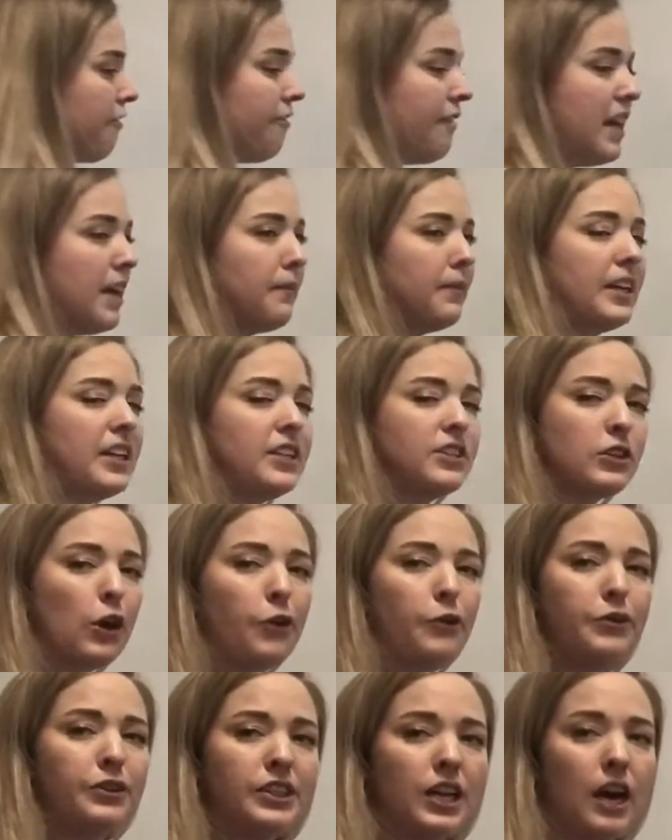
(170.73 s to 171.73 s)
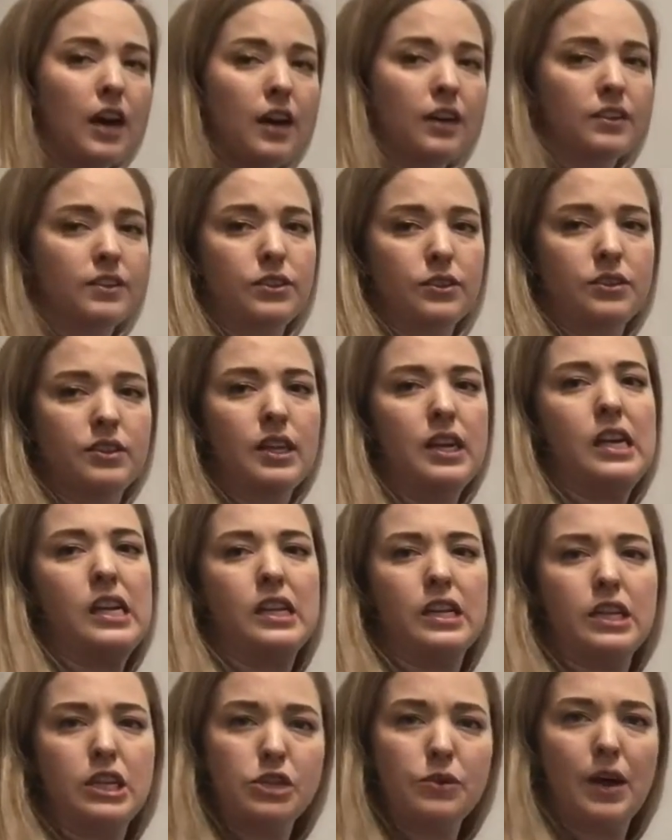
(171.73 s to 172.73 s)
families own dogs, so saying in
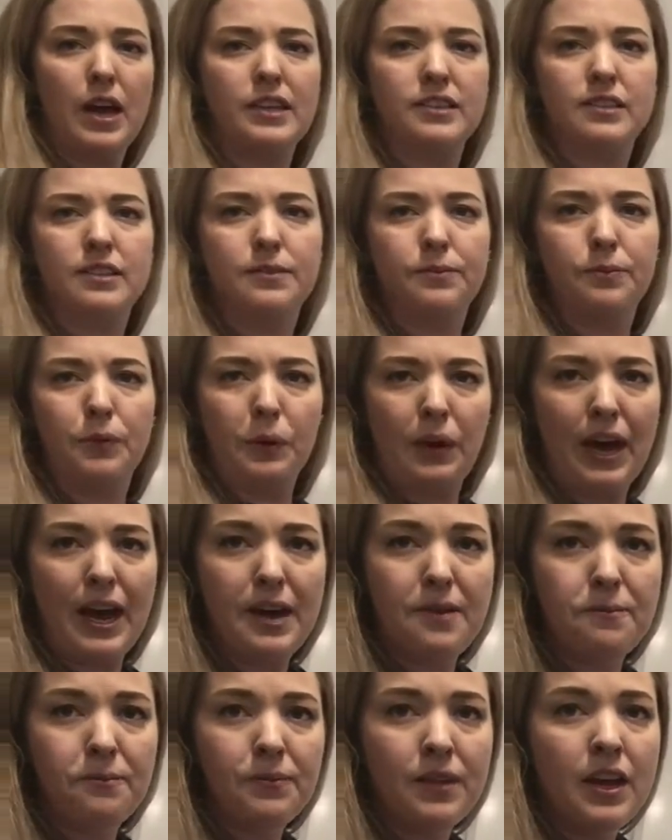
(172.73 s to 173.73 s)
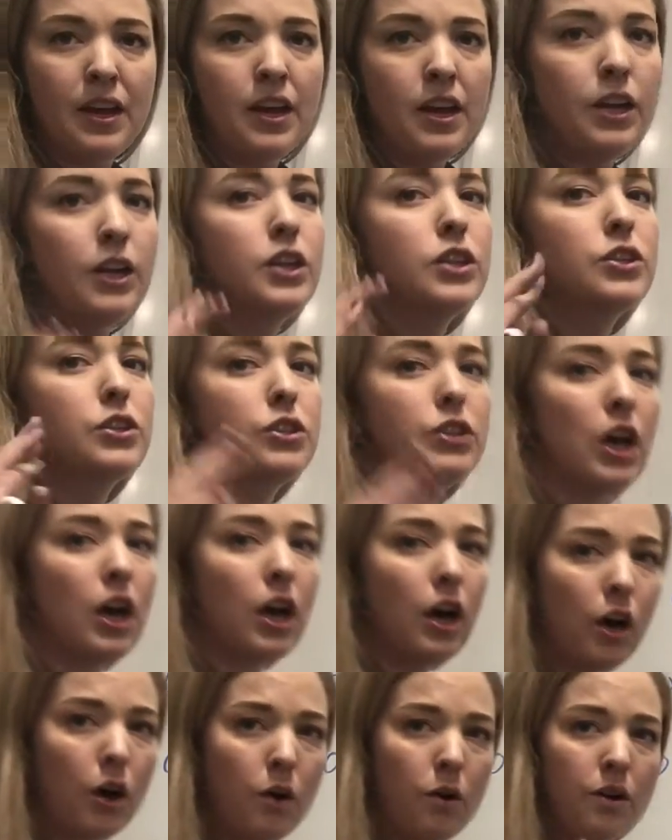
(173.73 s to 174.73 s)
the U.S., okay?
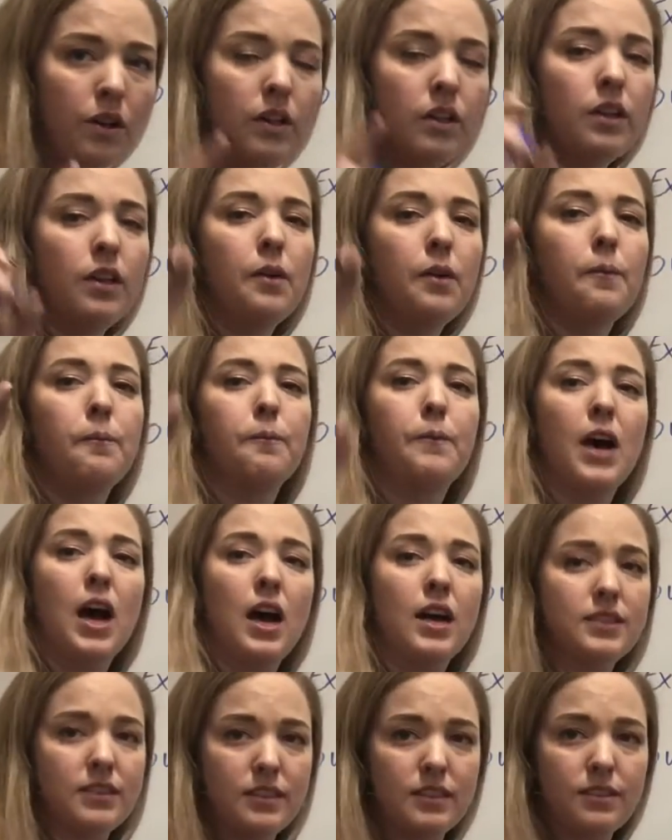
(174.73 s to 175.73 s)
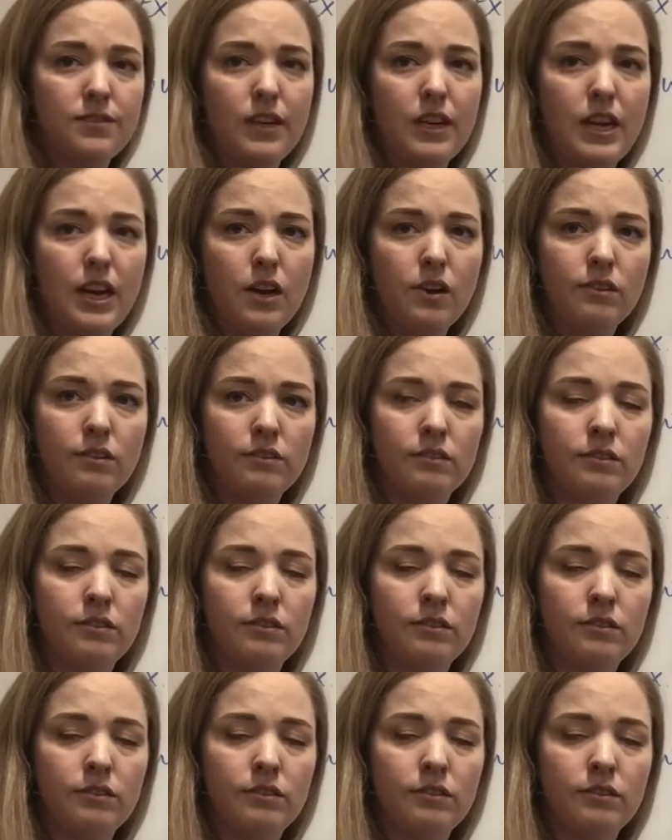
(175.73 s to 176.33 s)
So pause this video.